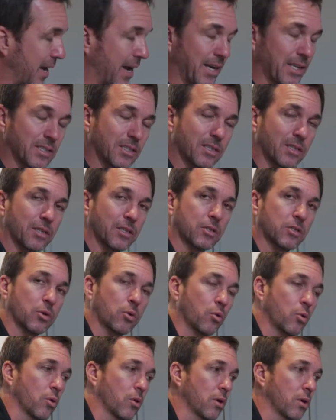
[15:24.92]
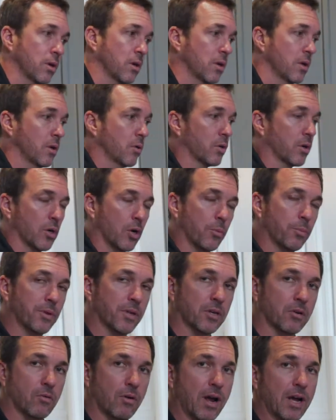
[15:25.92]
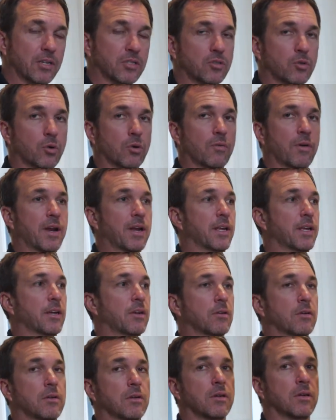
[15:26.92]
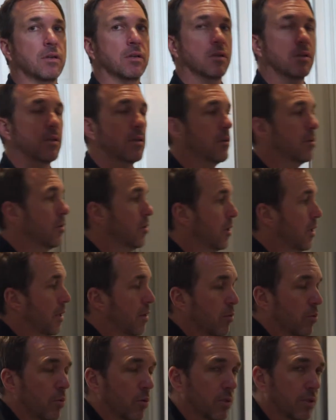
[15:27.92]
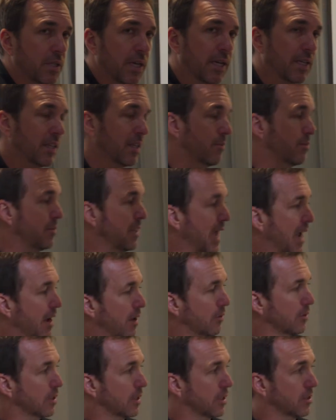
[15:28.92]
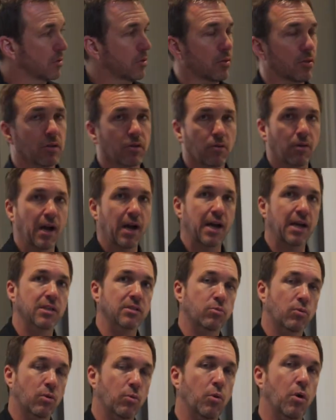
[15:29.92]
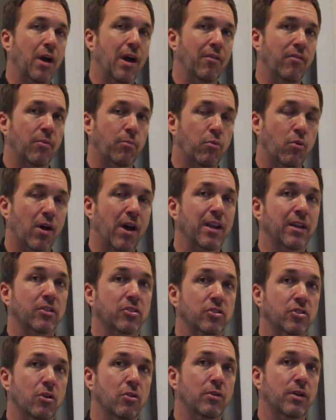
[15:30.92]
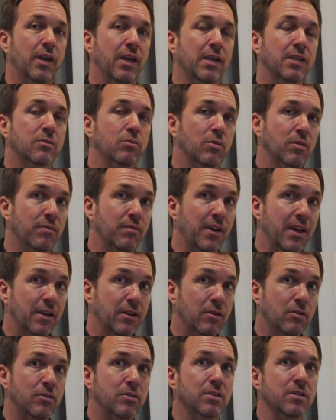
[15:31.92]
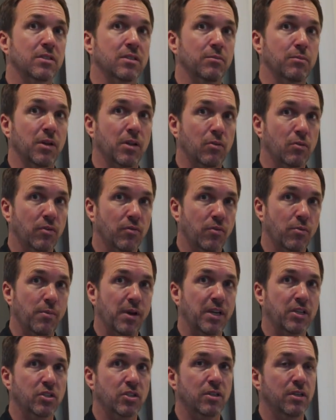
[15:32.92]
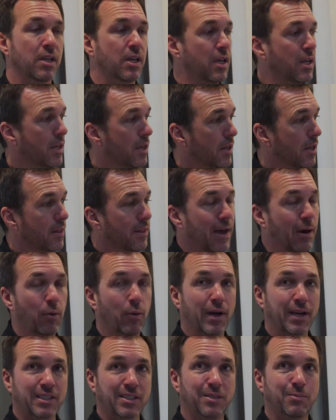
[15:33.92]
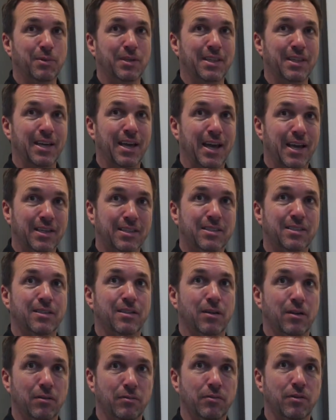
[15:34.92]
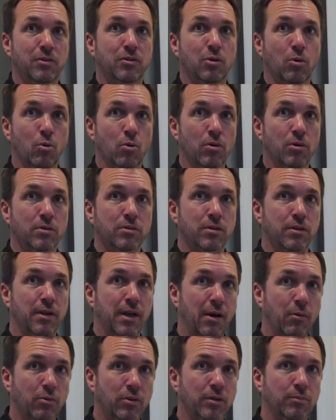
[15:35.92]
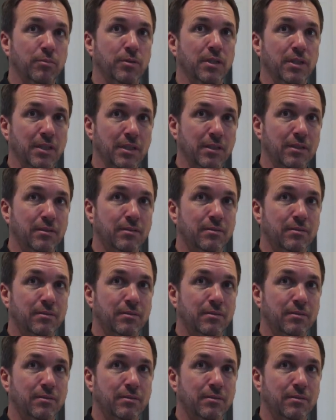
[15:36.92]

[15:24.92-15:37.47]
exit the tour. We're gonna open the garage door right here. We'll take them down into the garage where we'll have a product showcase with vendors and some other information, and that will actually be the exit of the tour. So now we're complete.